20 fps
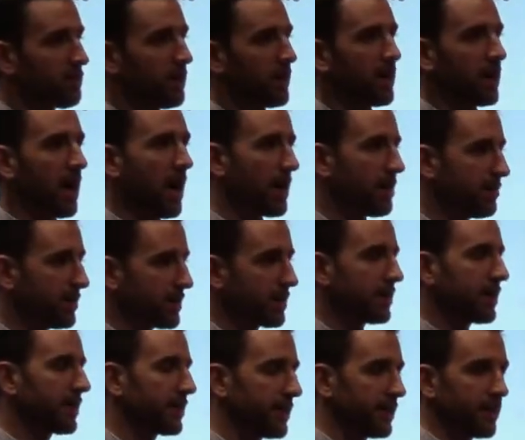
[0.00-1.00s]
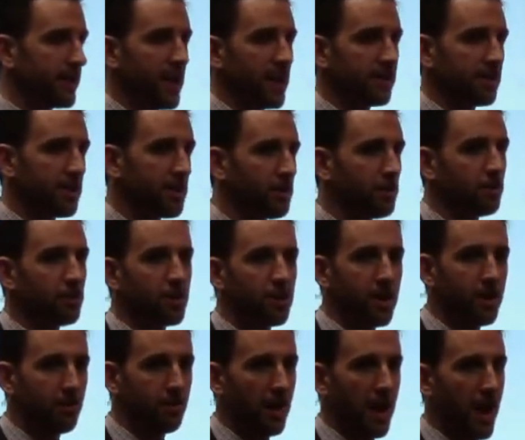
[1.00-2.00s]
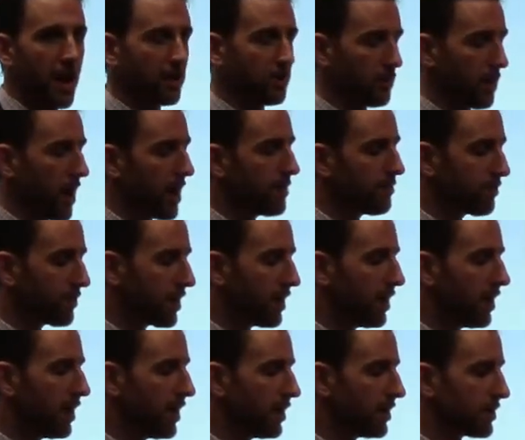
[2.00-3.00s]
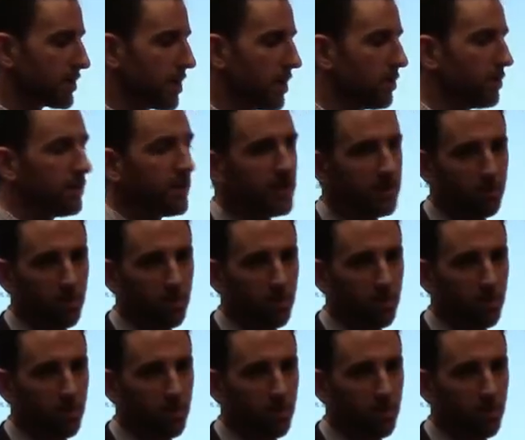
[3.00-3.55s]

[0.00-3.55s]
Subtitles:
but economists think that it has a huge impact, right? So this